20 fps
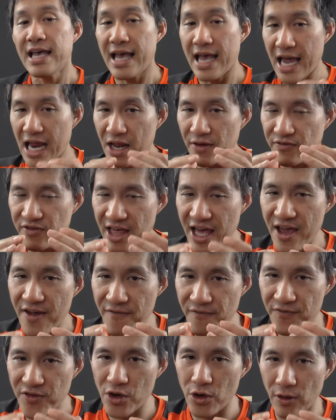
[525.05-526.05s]
And if they
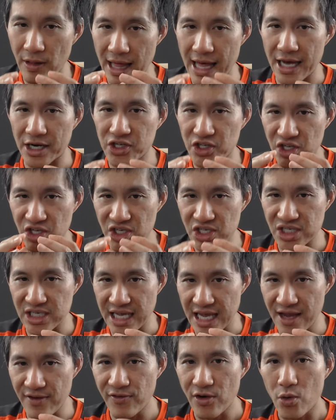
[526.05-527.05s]
feel actually
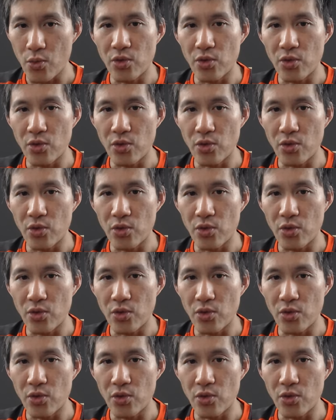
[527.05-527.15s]
safe